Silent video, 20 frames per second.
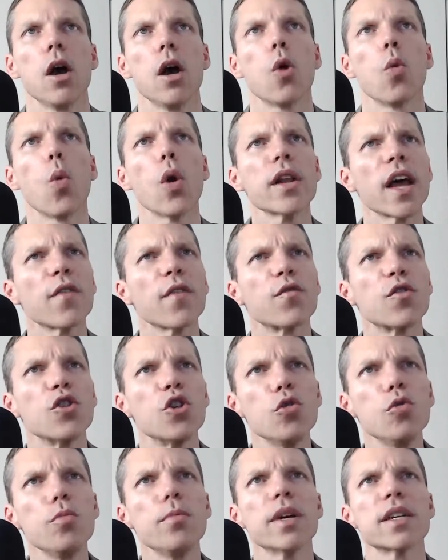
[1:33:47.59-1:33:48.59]
What have
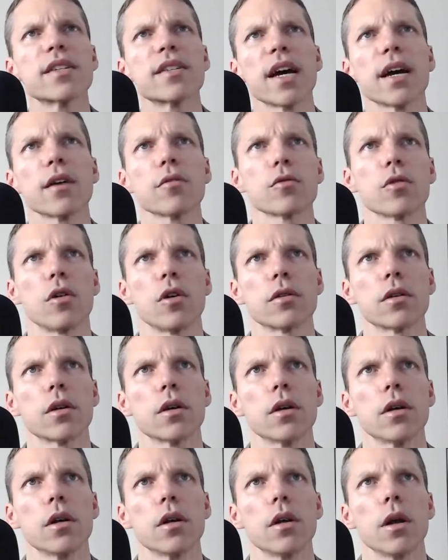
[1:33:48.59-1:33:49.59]
you missed out on
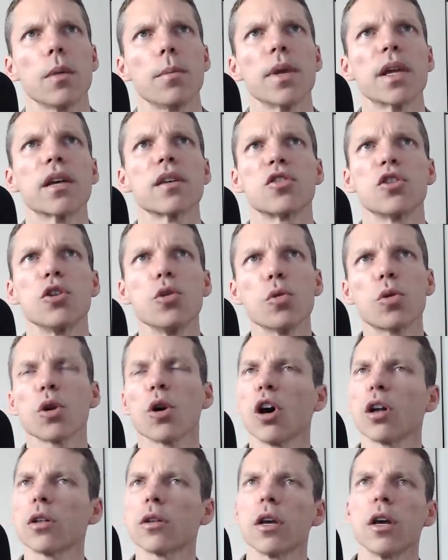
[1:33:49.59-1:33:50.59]
because you
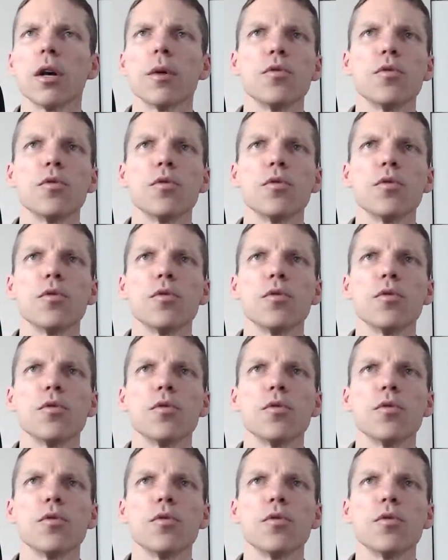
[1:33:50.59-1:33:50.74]
thought